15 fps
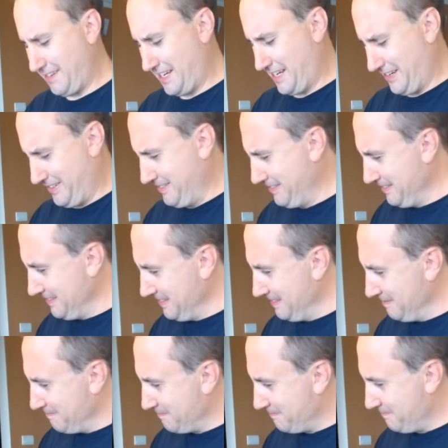on?
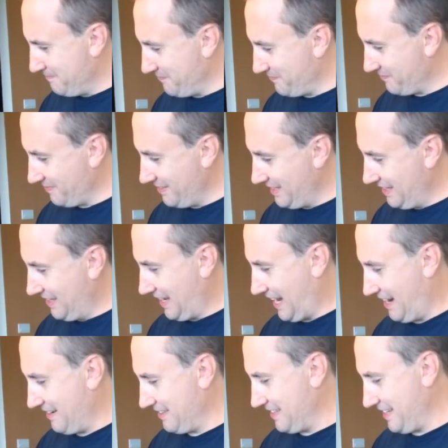
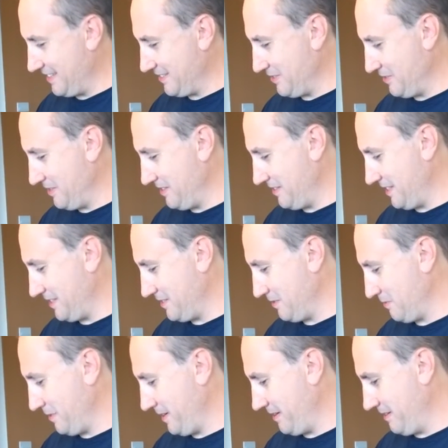How did that turn on? That's so
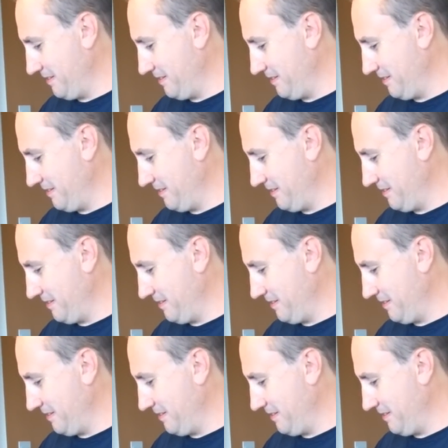weird.